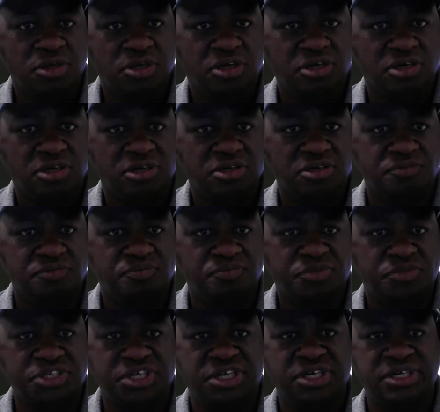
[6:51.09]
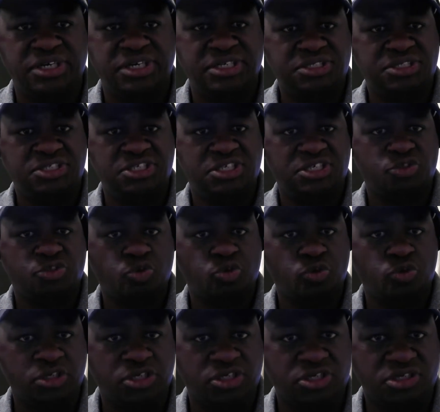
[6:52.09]
But none of that shit is
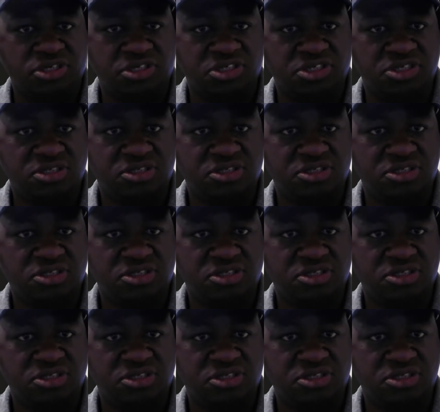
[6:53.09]
true here.